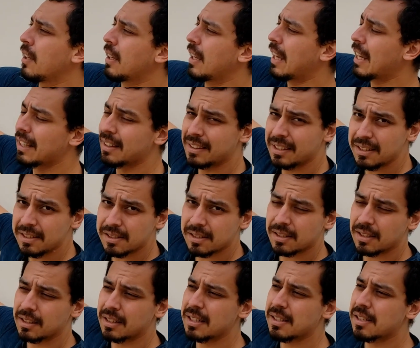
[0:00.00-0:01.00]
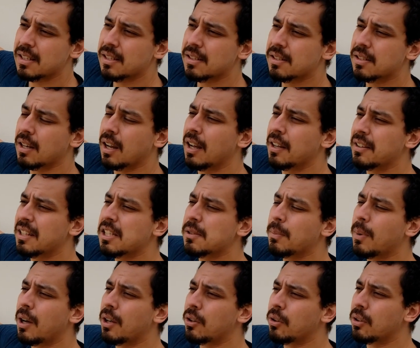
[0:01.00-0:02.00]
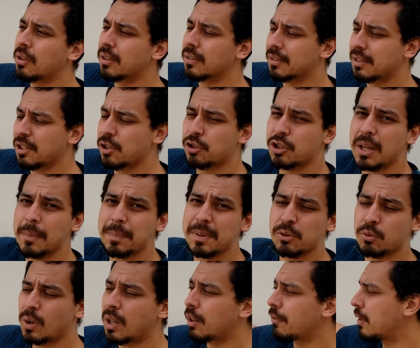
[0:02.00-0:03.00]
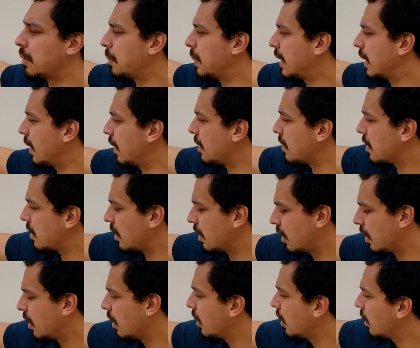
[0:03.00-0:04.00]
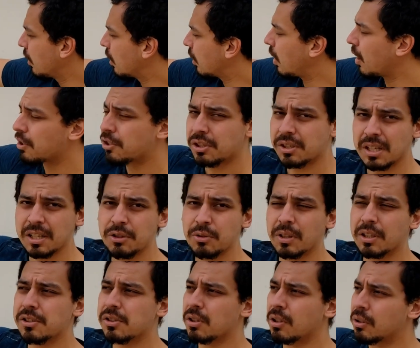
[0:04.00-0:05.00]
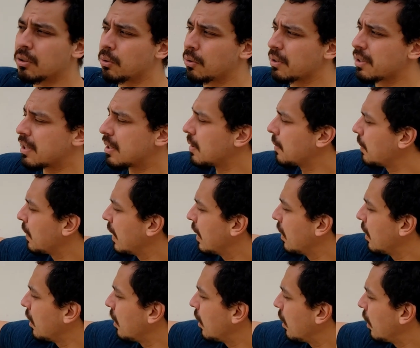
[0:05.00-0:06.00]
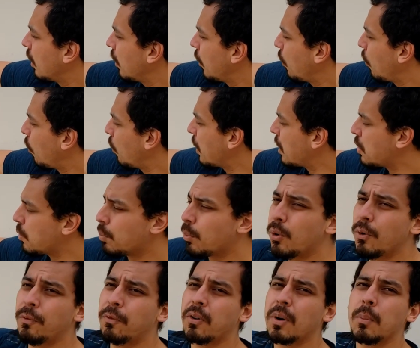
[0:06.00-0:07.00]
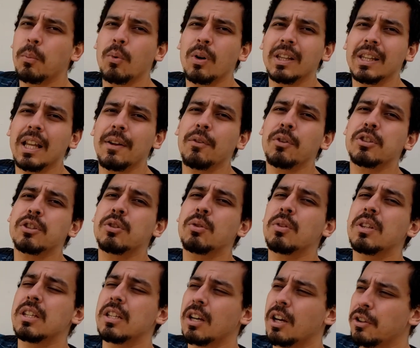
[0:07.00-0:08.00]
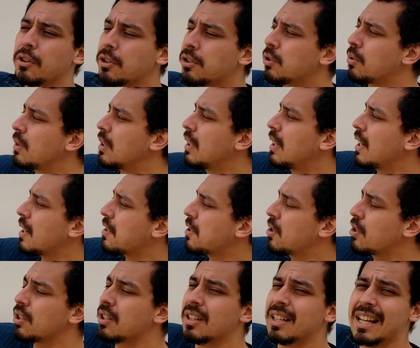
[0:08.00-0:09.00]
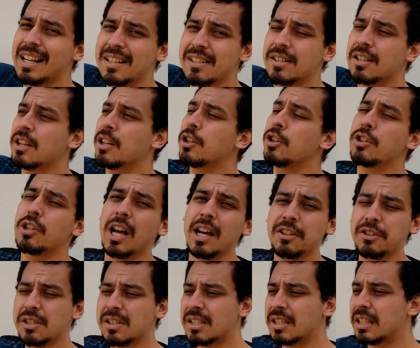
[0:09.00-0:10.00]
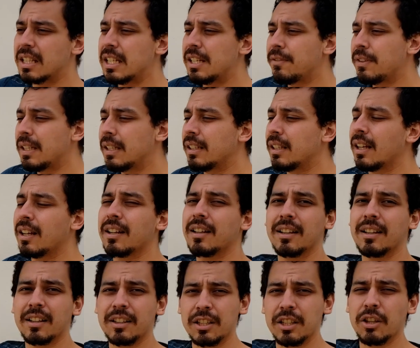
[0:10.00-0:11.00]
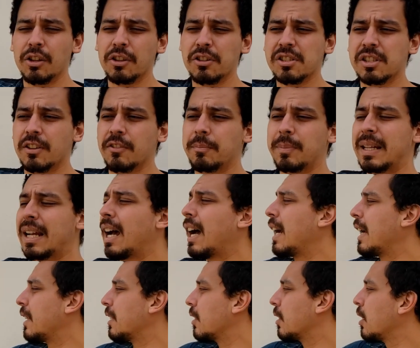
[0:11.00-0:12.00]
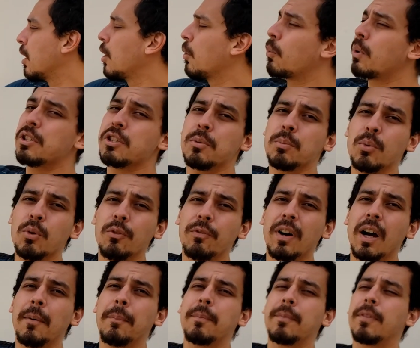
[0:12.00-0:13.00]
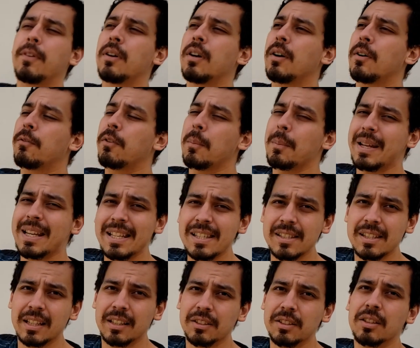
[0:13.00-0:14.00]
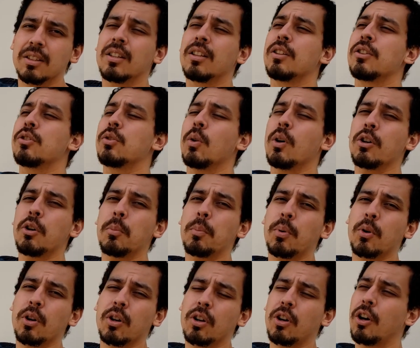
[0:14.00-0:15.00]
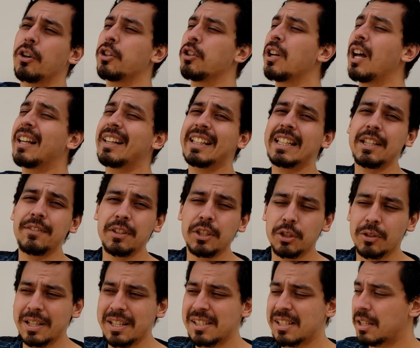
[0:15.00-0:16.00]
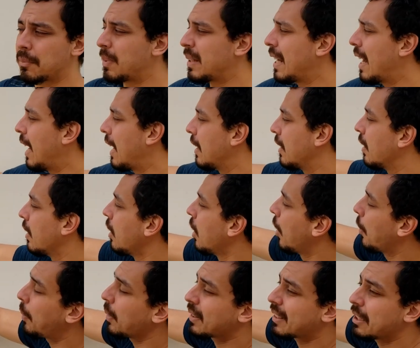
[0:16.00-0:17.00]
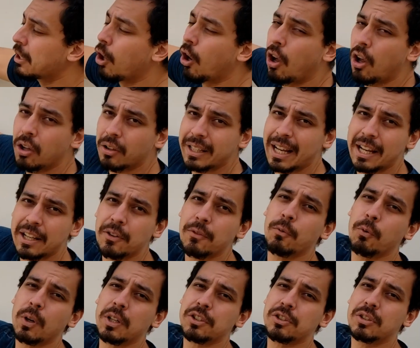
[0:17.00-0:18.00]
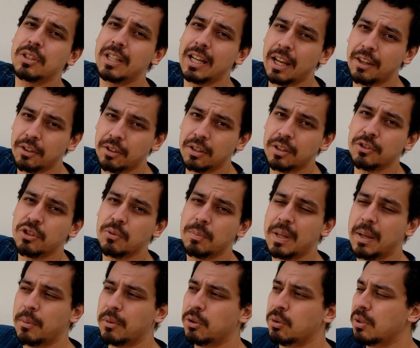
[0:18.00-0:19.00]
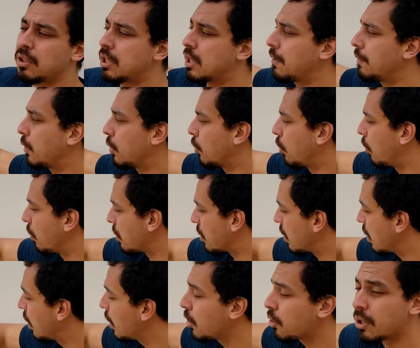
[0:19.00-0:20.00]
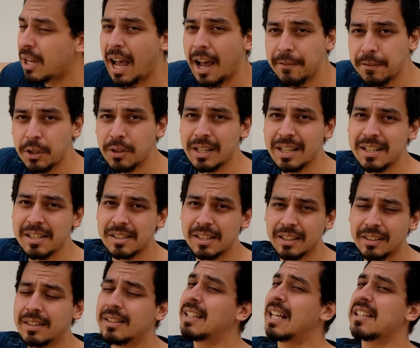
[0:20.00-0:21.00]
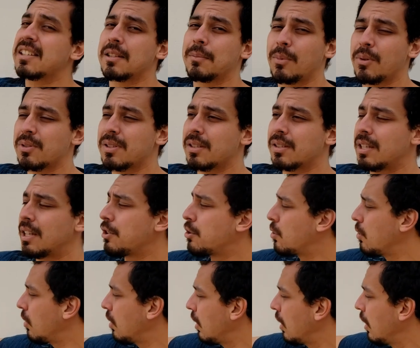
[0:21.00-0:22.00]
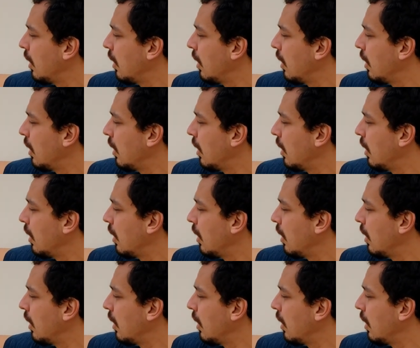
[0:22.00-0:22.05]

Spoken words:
And this model, this shape is relevant because the concentric circles, when you move from one level to the other, to the next, you're not just leaving the other stuff behind. When you move up from instinct to unknown protocol, you're not leaving your instinct behind, but they all kind of work together to be able to achieve your goals. You have your instinct, that's the most essential.